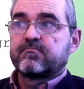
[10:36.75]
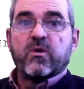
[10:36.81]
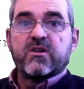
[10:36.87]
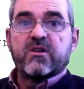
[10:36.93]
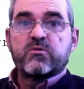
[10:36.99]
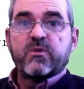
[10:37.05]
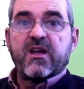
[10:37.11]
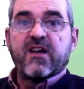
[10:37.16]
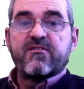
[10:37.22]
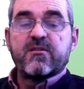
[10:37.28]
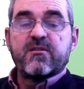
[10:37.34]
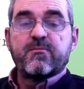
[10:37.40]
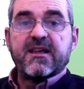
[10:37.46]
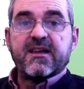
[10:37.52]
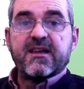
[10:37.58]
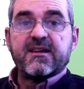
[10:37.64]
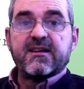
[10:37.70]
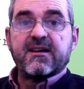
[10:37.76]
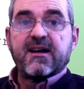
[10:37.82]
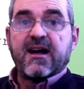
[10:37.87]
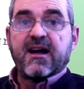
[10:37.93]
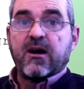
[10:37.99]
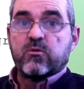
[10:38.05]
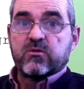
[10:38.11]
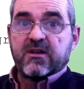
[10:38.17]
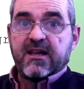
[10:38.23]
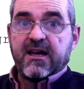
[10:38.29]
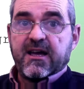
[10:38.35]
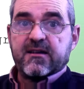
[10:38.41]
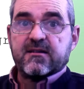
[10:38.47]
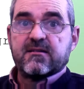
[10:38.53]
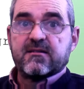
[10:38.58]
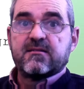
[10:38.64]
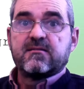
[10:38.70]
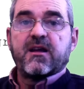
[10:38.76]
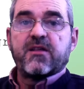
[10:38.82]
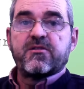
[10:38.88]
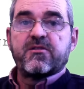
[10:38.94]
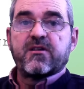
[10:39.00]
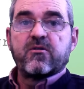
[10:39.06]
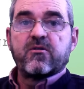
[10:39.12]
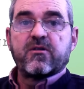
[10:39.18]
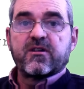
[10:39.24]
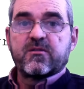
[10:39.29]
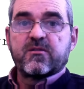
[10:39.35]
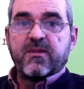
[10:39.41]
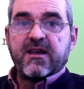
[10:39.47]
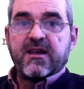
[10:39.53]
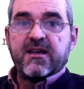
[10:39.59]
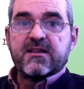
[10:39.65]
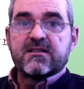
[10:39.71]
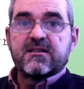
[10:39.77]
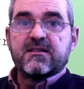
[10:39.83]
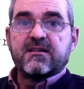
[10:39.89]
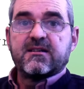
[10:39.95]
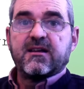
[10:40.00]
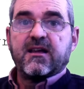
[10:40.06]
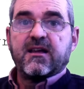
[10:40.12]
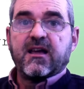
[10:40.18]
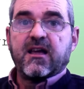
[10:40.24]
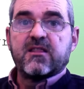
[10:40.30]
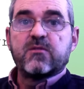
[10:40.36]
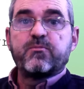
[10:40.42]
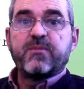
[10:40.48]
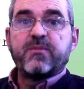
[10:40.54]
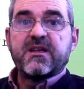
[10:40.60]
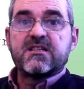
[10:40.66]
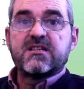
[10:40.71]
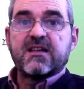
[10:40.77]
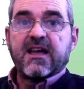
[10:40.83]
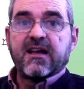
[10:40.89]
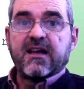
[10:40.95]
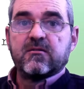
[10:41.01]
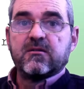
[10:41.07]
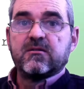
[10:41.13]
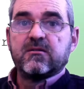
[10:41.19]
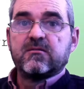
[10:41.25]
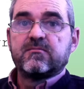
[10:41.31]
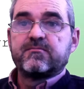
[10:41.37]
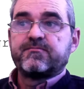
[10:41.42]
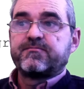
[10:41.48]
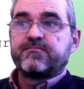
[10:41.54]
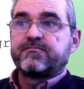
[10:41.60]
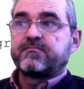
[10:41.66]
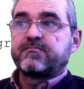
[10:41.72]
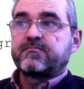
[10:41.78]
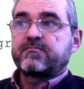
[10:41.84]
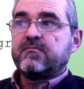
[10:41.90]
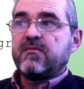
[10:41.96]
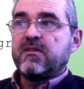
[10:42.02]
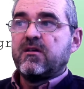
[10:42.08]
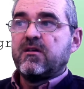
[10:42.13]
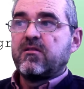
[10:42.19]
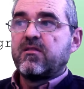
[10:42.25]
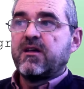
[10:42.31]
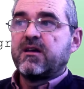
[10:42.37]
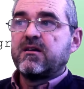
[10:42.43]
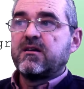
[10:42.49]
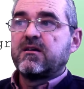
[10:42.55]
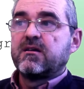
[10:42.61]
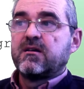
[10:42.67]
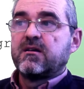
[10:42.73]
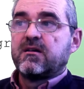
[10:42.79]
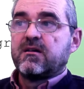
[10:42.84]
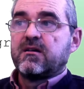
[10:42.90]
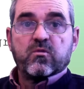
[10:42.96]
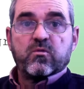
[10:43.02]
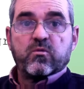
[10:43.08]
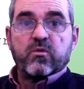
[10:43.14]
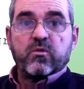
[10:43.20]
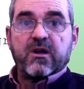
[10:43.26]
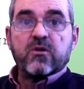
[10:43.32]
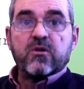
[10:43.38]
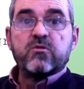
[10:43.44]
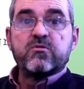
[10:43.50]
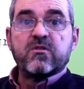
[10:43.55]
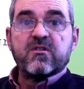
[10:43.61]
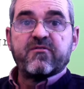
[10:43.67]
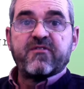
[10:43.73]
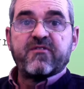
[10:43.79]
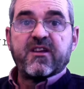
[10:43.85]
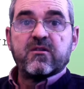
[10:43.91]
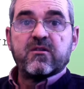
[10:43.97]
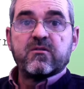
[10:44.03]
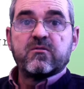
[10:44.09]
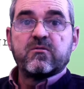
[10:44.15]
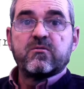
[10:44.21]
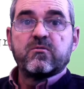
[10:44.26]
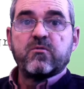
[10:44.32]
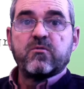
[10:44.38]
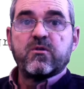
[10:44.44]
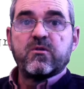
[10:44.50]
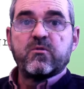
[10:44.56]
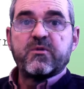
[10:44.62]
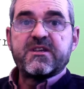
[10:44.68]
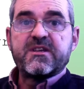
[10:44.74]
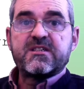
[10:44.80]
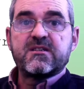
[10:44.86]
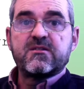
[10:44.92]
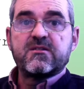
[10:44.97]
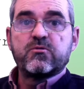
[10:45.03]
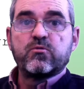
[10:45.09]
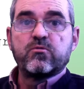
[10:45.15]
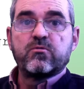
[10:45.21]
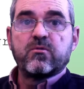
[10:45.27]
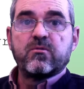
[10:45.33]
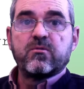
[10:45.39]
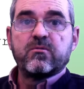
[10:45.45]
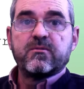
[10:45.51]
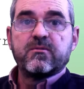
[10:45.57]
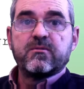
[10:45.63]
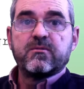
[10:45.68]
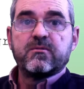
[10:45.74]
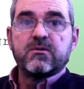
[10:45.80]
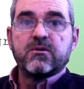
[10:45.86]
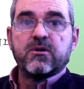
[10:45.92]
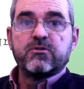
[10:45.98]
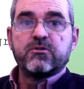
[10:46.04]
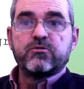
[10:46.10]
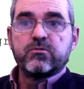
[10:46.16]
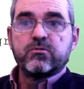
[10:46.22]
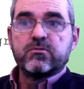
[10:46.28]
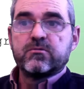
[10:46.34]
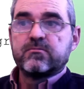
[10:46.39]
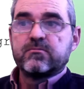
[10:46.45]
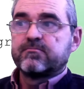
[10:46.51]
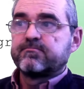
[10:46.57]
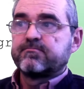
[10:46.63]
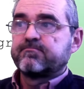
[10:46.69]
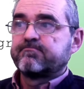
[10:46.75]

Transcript: Once we have the plane outline at the correct place and pitch angle, then we go to the figure we wish to draw onto,